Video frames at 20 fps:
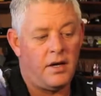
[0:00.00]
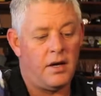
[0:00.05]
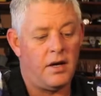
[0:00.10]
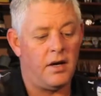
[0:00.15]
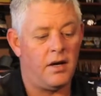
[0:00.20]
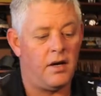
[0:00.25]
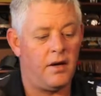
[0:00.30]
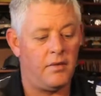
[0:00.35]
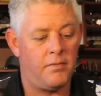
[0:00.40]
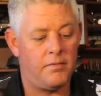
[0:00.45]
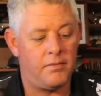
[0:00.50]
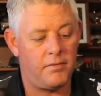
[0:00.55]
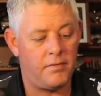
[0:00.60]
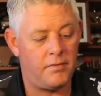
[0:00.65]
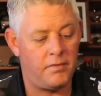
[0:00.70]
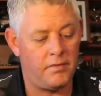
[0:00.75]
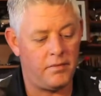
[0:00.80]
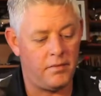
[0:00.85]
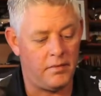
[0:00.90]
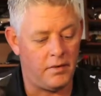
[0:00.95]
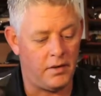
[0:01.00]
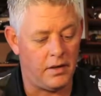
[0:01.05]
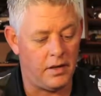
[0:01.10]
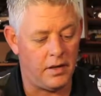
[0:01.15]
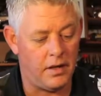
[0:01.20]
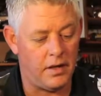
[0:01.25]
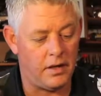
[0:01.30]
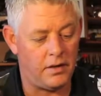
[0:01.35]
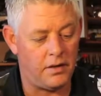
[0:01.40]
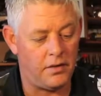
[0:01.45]
And
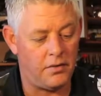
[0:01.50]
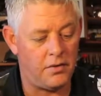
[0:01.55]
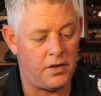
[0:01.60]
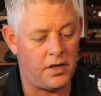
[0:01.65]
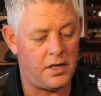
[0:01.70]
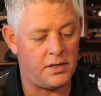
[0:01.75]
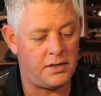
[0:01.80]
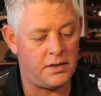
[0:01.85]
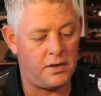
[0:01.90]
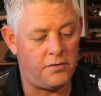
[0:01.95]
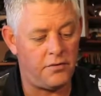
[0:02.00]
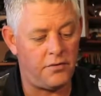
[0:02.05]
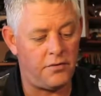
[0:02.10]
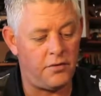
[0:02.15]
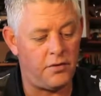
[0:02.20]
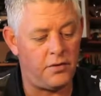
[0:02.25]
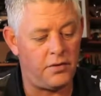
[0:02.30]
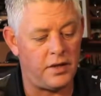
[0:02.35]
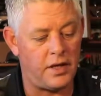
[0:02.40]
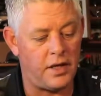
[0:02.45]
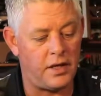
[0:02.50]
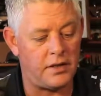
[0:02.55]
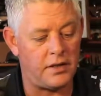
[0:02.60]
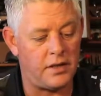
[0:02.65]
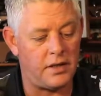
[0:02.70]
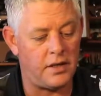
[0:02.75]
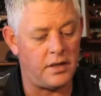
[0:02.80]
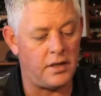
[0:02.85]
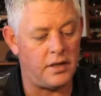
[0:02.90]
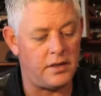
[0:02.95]
the reason for
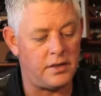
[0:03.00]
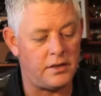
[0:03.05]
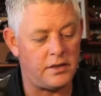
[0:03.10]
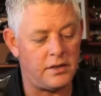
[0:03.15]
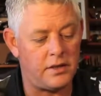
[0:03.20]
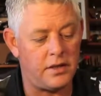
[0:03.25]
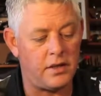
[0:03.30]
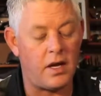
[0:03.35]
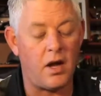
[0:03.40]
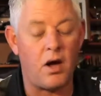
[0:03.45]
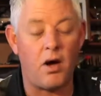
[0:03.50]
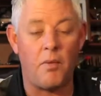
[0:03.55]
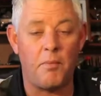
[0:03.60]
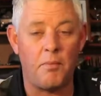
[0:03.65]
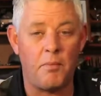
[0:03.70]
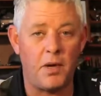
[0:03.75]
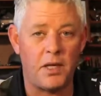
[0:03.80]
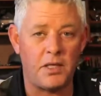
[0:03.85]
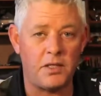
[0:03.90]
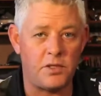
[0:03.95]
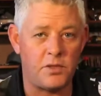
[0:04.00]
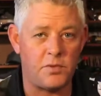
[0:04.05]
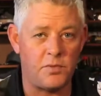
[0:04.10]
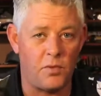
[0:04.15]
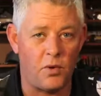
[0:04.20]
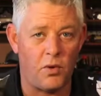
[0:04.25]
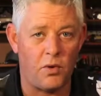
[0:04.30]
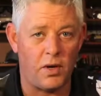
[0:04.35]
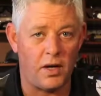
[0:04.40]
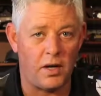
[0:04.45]
that is they are much
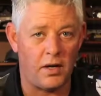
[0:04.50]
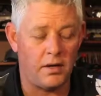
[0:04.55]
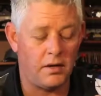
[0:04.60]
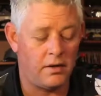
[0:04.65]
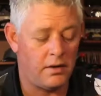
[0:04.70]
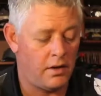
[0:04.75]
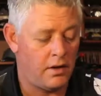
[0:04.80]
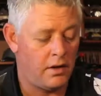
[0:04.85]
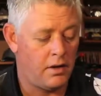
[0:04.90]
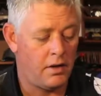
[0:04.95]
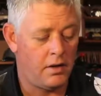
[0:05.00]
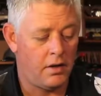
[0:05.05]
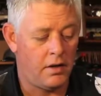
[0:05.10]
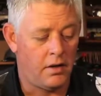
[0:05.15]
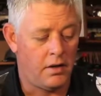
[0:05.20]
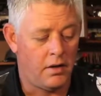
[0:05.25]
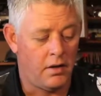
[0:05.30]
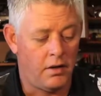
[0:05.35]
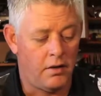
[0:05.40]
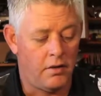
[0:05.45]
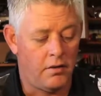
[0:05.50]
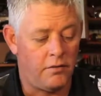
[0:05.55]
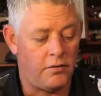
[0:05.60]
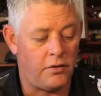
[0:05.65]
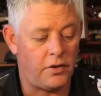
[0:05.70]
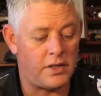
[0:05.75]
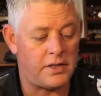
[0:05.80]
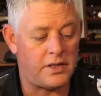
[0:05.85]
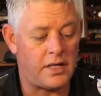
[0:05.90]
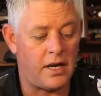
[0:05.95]
smaller
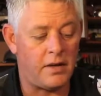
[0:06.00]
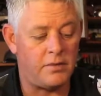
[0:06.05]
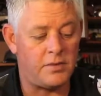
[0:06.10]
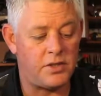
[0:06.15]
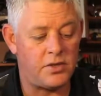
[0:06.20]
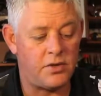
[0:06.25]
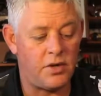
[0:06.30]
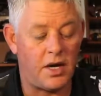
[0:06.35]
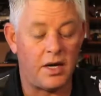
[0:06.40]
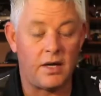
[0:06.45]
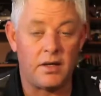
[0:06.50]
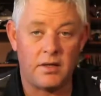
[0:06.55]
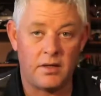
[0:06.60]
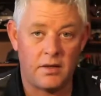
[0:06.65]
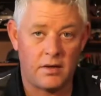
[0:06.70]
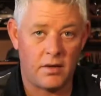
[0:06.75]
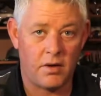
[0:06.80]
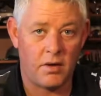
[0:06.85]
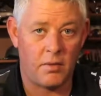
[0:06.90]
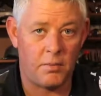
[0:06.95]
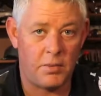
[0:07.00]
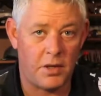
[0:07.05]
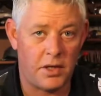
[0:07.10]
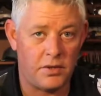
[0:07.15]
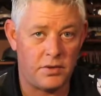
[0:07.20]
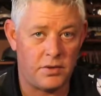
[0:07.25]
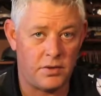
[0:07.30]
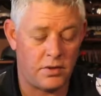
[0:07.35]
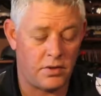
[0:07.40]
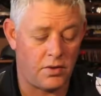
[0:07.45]
for the same strength
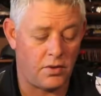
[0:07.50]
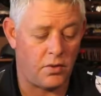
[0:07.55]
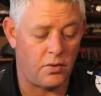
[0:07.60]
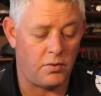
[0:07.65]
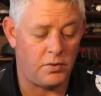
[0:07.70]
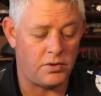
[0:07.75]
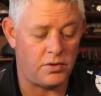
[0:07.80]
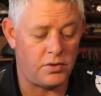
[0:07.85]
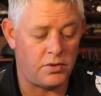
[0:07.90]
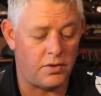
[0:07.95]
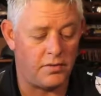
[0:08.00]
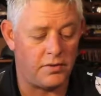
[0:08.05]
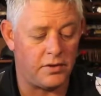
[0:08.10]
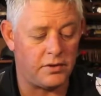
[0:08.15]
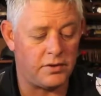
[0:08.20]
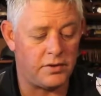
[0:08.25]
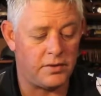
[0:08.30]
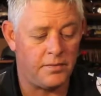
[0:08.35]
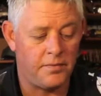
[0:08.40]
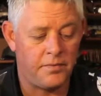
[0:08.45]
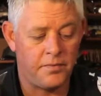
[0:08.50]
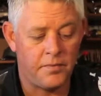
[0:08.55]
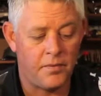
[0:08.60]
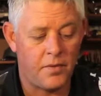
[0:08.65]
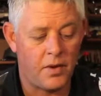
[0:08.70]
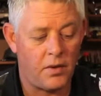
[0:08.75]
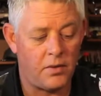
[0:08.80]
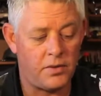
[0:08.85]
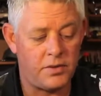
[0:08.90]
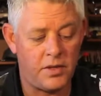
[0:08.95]
compared to the normal swivels.
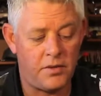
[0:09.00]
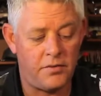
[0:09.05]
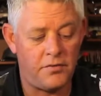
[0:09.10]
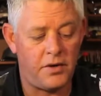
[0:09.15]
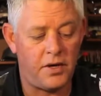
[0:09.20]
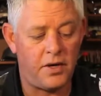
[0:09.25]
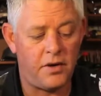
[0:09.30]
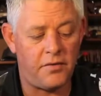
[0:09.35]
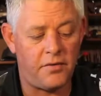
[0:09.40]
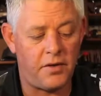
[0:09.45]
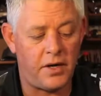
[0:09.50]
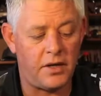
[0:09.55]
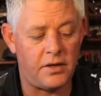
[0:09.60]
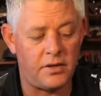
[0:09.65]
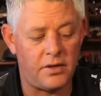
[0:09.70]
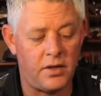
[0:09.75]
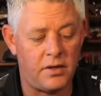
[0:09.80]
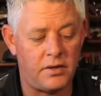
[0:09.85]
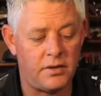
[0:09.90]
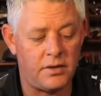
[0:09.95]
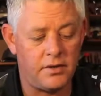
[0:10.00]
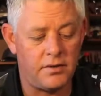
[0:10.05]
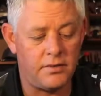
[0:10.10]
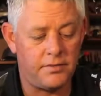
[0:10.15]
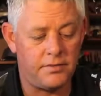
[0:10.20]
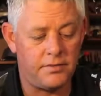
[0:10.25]
Also figure of 8 knot.